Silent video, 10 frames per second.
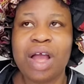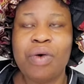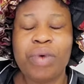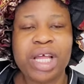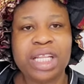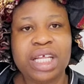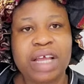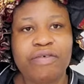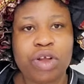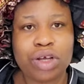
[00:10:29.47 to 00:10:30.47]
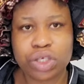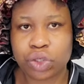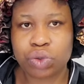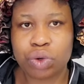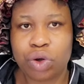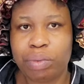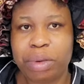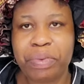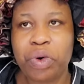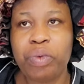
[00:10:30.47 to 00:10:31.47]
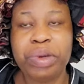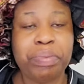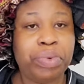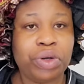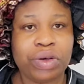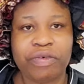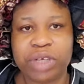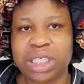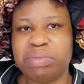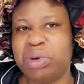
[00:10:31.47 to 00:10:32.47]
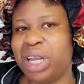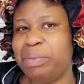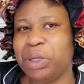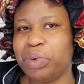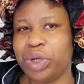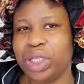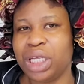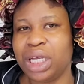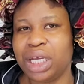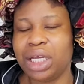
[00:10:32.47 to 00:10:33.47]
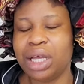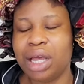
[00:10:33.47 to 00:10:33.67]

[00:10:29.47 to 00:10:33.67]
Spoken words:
when a vlog is too long, people will be bored of it. But let me know what you think.